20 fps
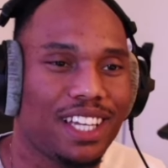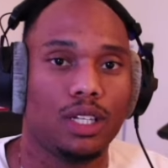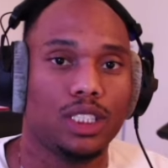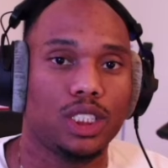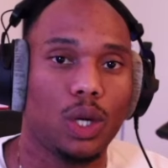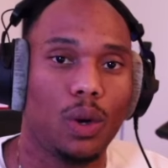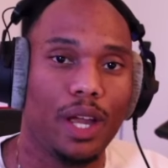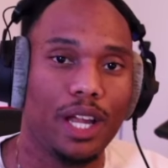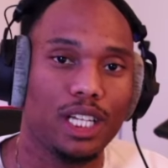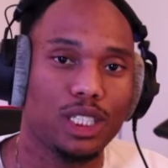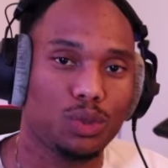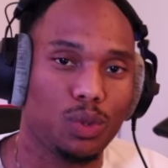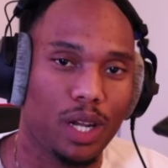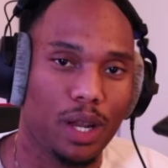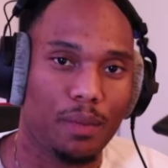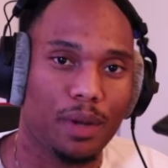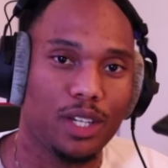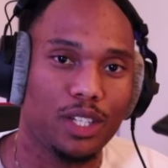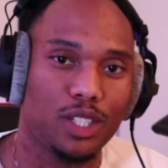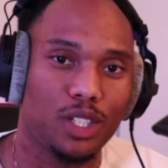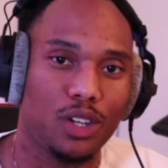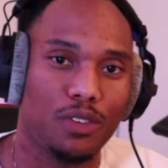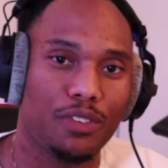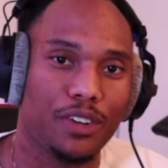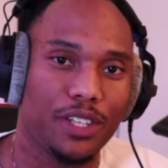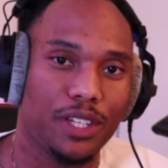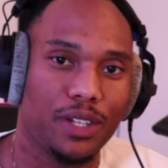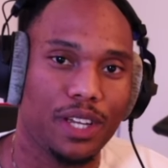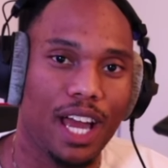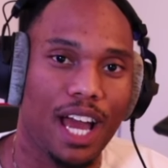So here's what I'm going to do for
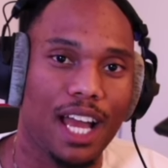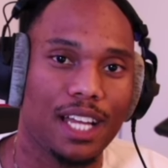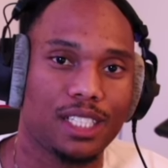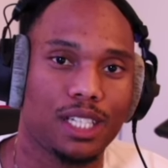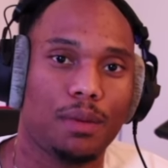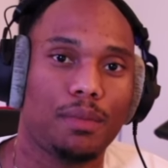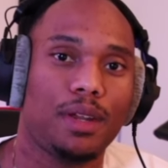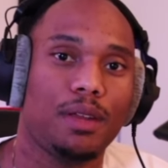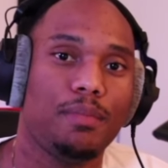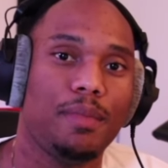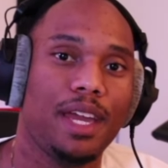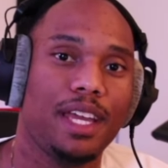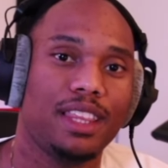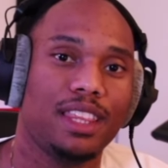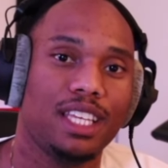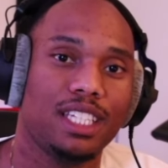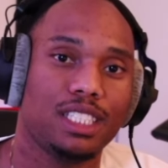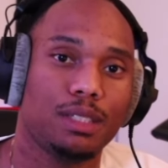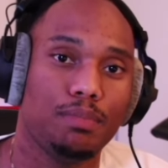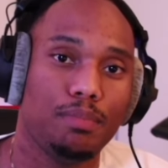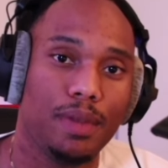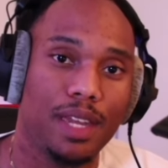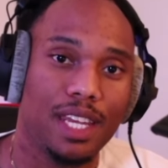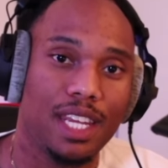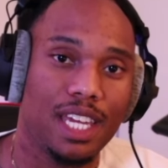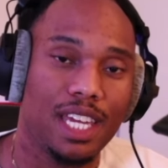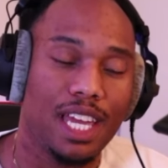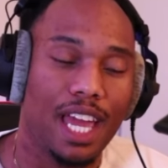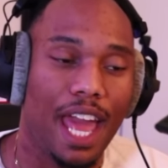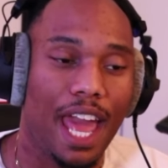you guys. I'm going to make this
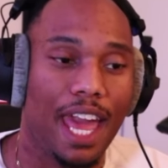MIDI